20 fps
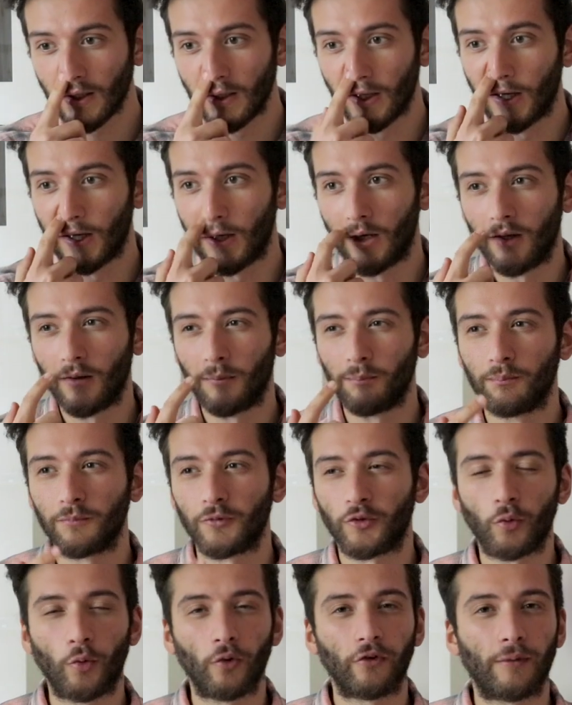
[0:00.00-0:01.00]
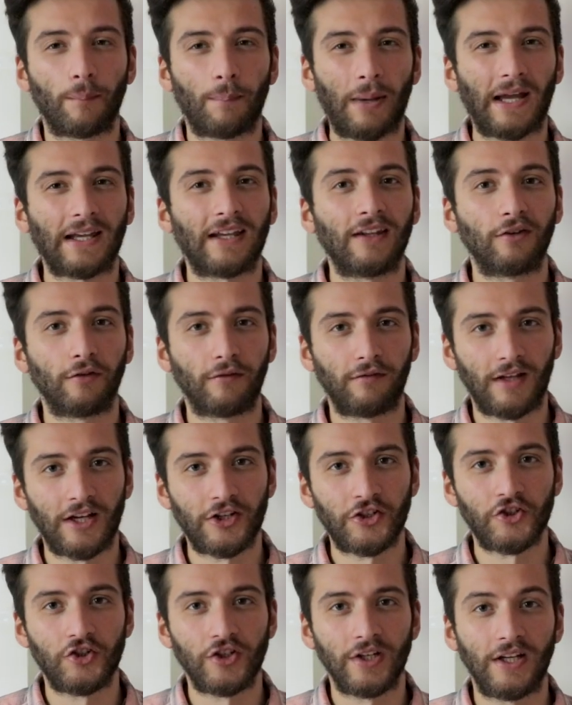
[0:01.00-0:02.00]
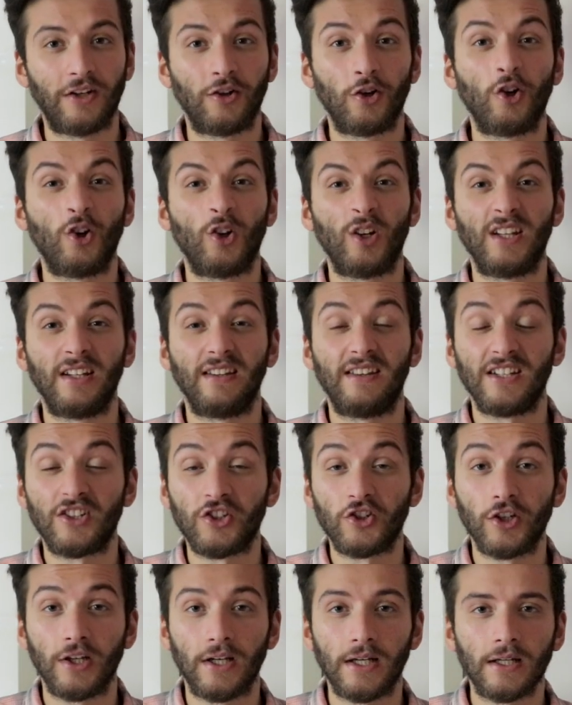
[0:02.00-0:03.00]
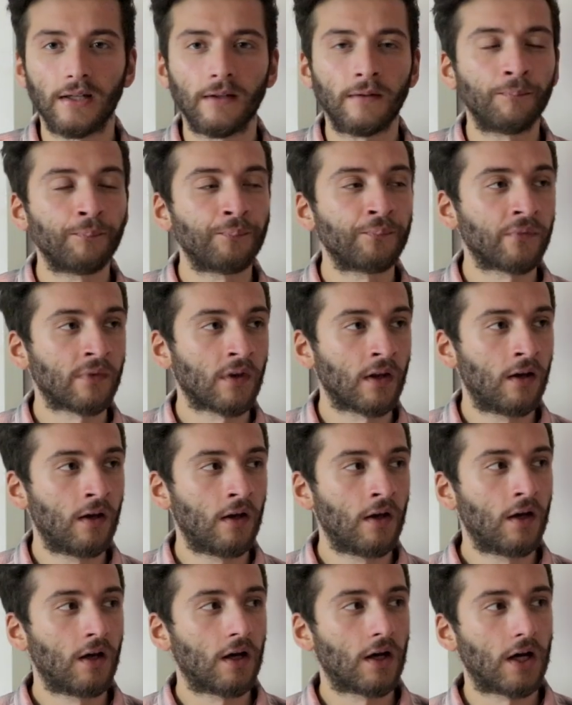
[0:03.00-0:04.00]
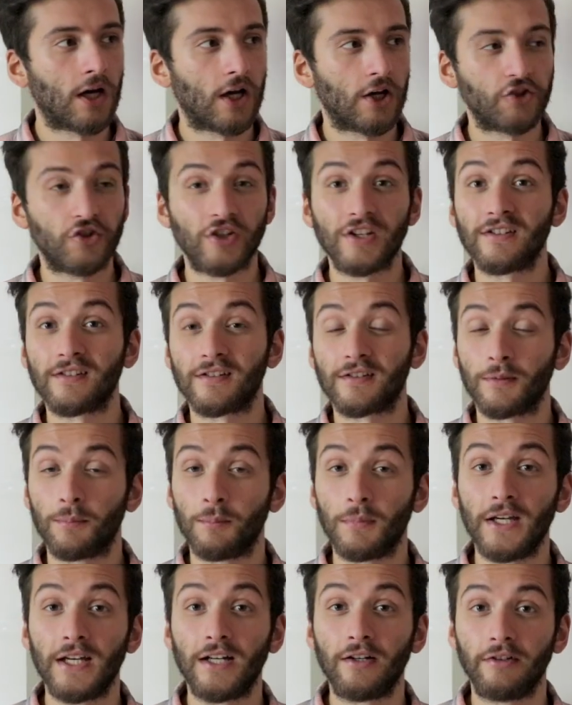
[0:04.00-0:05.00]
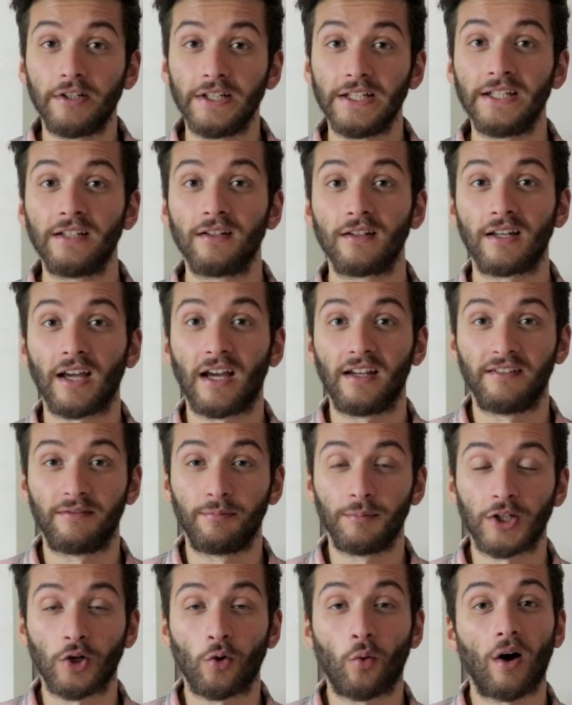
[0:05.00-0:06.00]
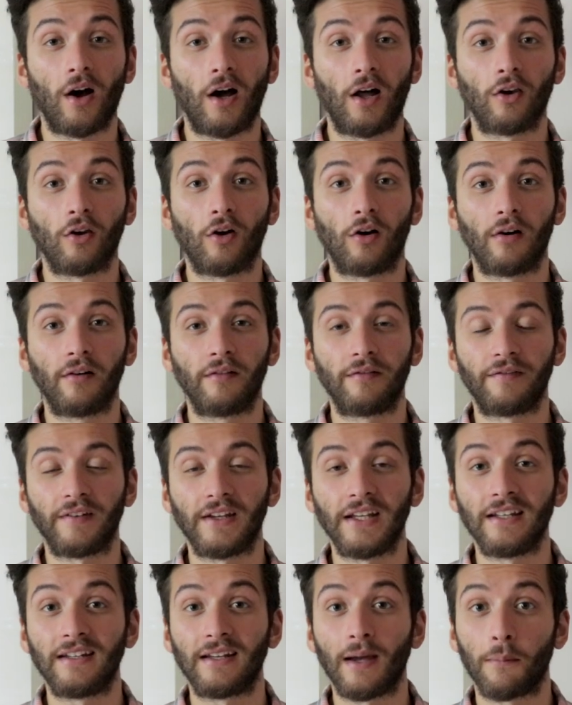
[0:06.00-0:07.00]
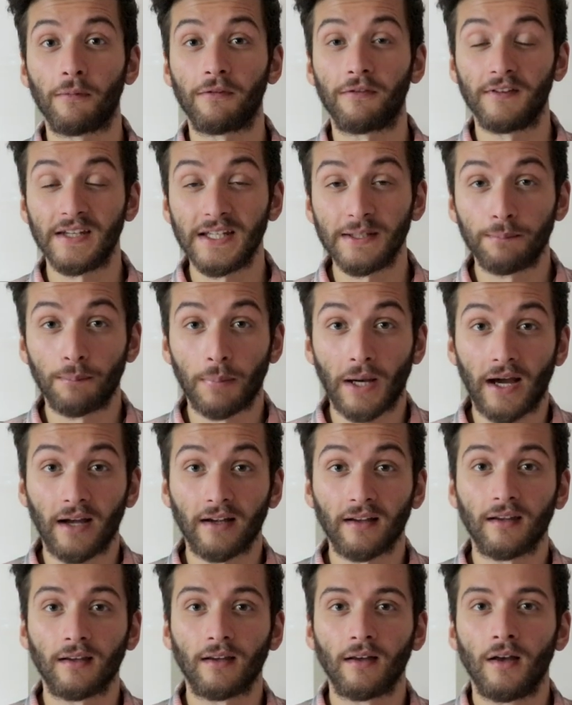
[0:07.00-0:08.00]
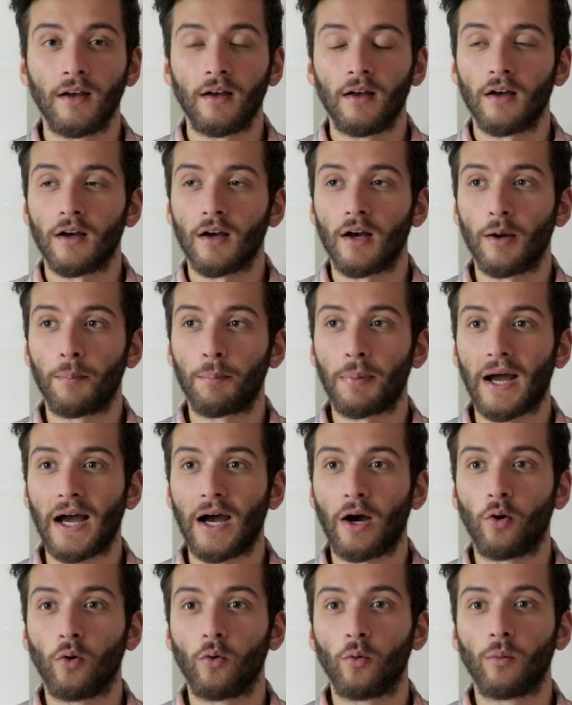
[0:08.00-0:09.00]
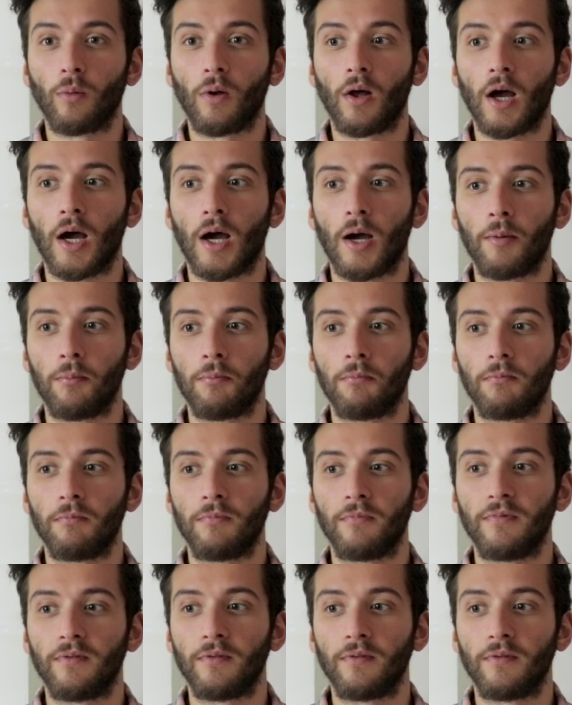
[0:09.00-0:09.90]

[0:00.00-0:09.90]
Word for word: um, towards the back end of last year and early this year, uh, Jesus and Mary gave me quite a lot of in-depth feedback about um,